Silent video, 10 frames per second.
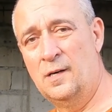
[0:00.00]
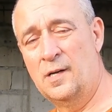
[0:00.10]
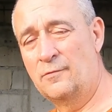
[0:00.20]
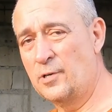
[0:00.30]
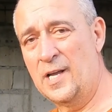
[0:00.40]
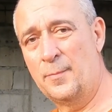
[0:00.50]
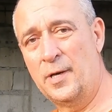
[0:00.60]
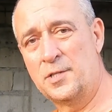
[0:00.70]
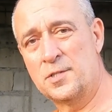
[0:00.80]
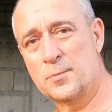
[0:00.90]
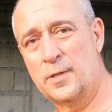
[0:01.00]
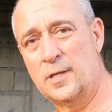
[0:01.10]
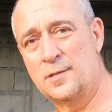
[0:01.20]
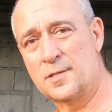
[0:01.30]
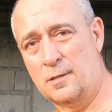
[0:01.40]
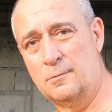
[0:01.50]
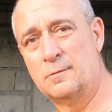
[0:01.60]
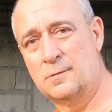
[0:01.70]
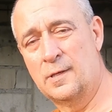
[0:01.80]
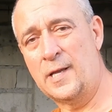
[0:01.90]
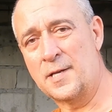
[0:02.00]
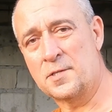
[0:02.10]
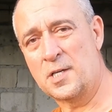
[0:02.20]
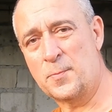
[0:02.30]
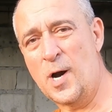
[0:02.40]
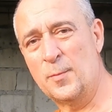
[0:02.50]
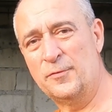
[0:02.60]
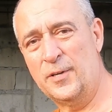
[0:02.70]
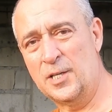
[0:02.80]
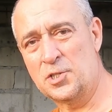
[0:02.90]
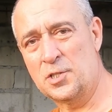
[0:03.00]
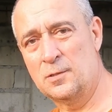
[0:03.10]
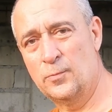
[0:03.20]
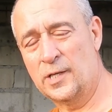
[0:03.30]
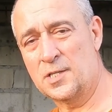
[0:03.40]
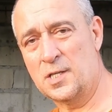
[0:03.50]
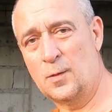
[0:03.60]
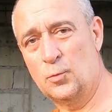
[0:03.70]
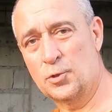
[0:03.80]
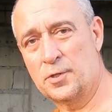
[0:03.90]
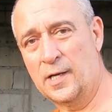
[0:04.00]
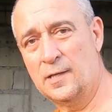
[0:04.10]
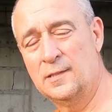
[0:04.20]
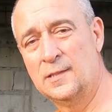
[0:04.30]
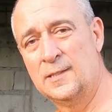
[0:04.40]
I've run out of patience with it, so yes, experiment finished. We're going to start watering it.